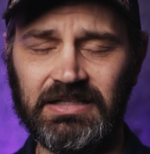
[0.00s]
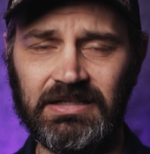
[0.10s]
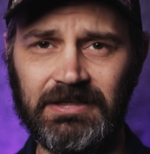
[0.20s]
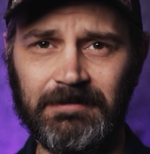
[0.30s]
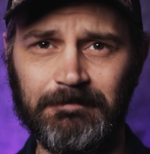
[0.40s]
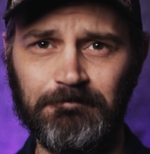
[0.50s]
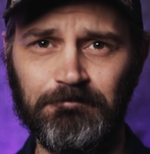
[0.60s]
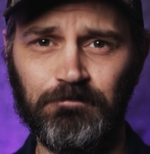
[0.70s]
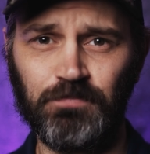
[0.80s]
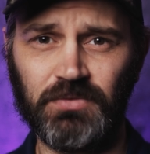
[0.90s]

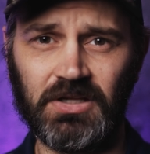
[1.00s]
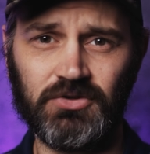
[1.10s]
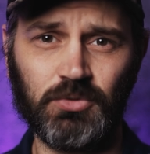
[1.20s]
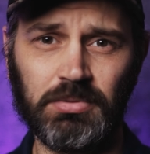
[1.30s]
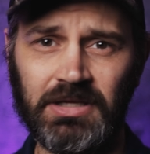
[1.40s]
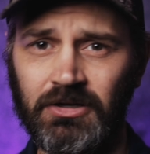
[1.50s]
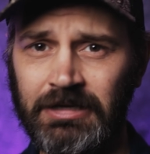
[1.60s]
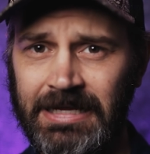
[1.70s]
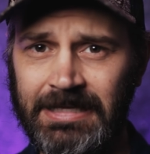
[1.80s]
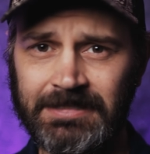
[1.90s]
I do plan on
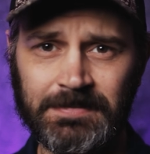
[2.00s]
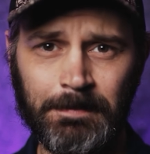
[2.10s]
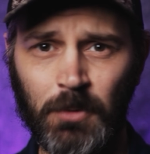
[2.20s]
getting some